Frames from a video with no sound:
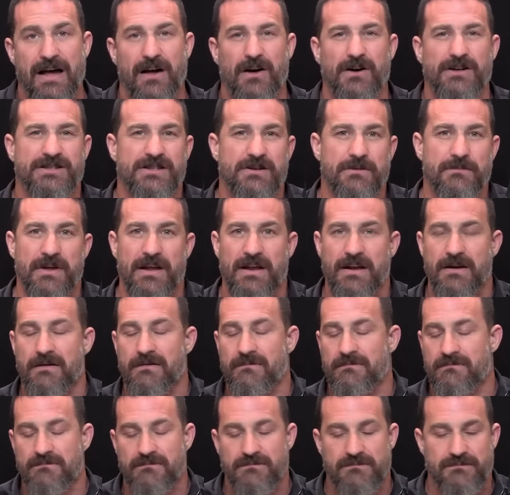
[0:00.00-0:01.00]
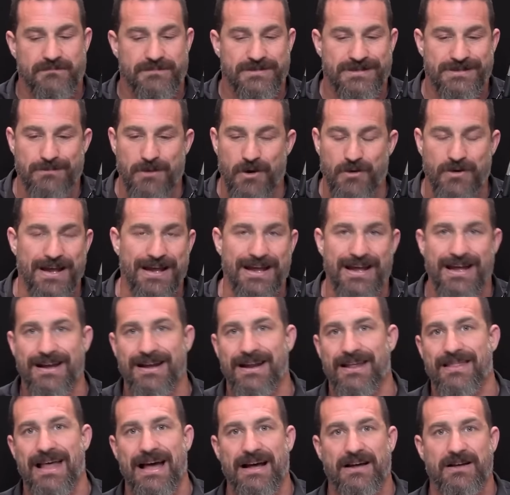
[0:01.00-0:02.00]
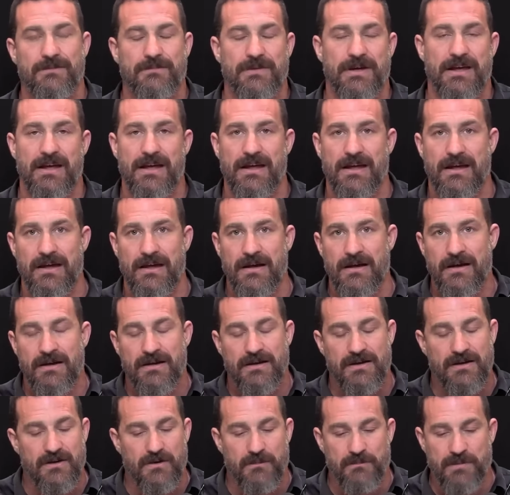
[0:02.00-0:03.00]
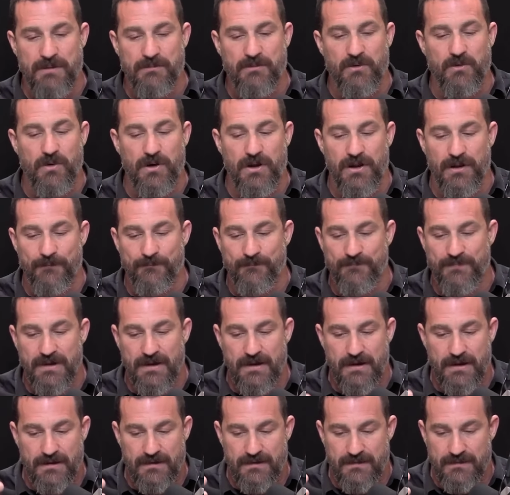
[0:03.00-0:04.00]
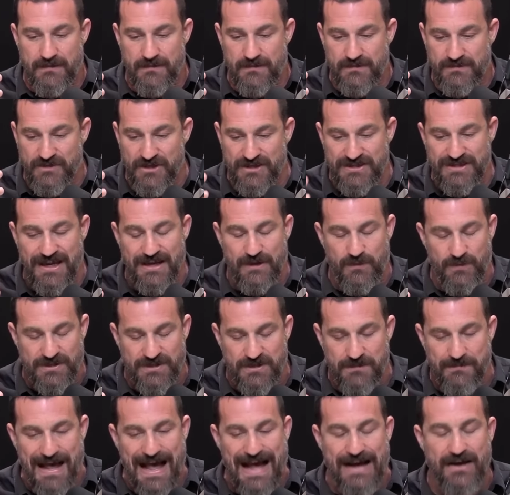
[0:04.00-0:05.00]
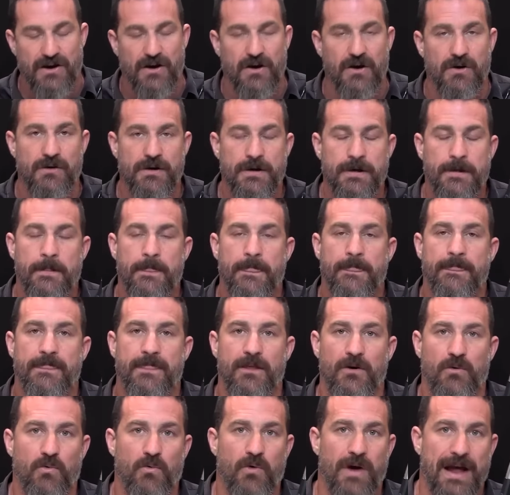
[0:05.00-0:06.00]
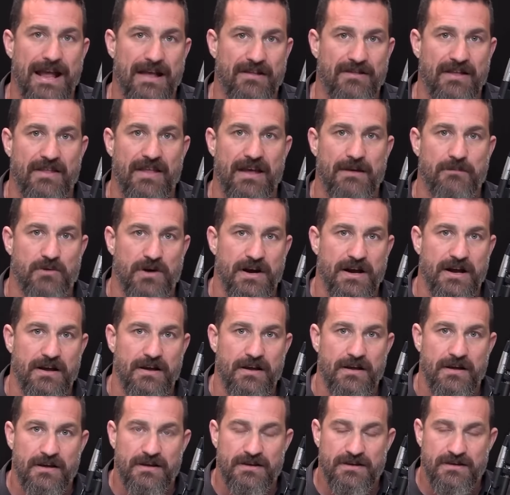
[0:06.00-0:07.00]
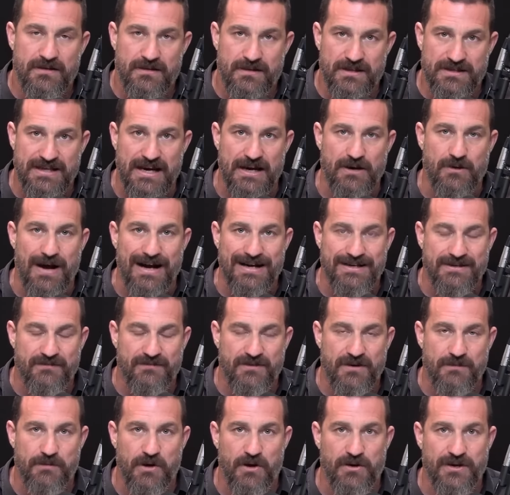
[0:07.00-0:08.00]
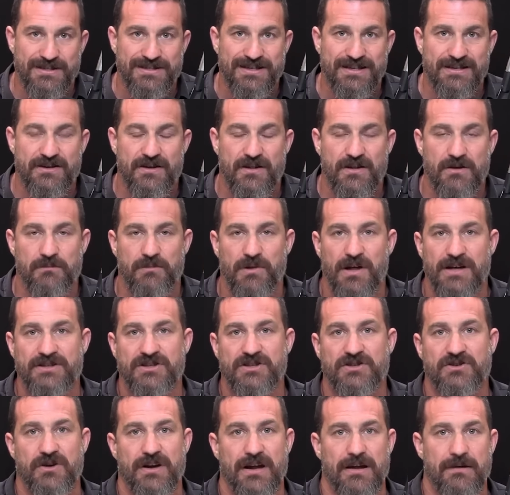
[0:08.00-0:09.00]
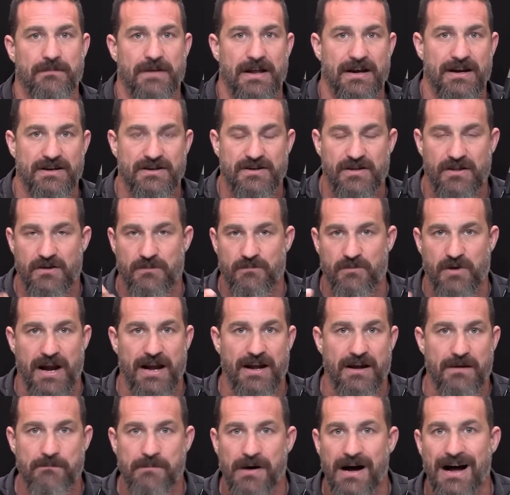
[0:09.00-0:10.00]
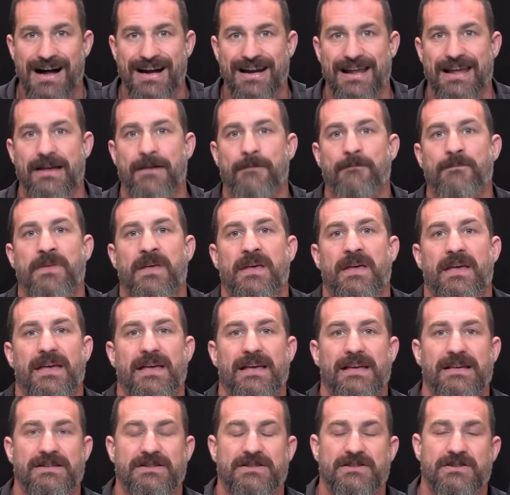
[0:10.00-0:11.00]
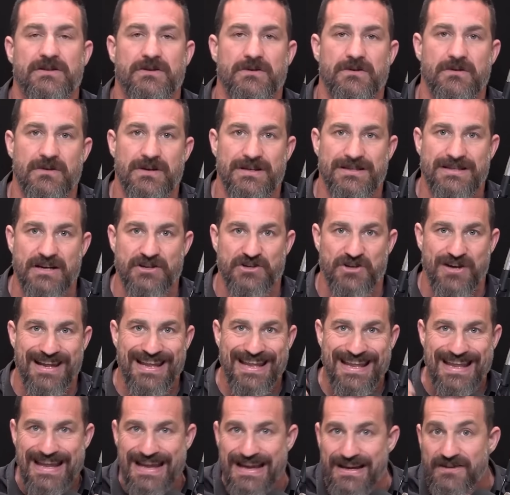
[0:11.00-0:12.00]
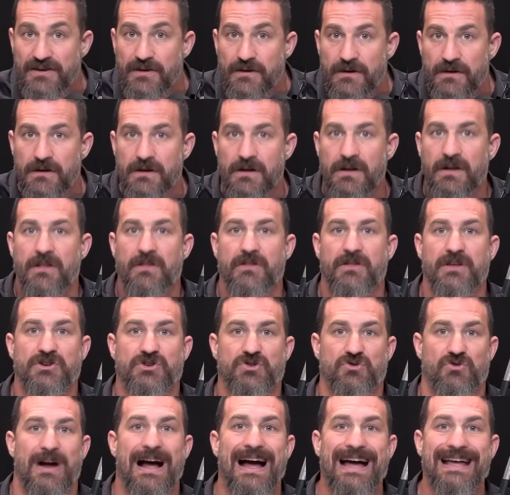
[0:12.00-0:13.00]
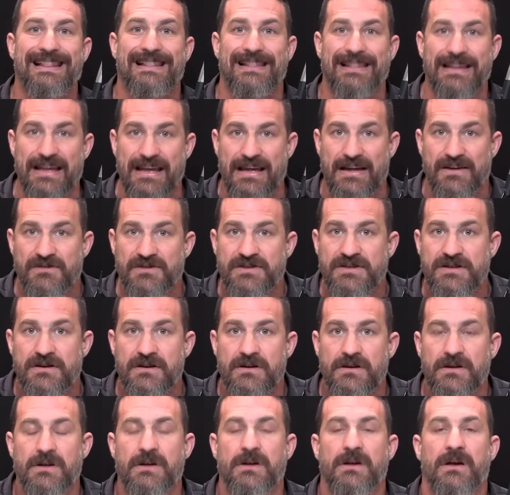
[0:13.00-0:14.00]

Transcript: I also mean smoking it, and that could be, people will, just like with tobacco, the way that they bring the psychoactive components into their bloodstream and into their brain and body is to essentially heat the dried leaves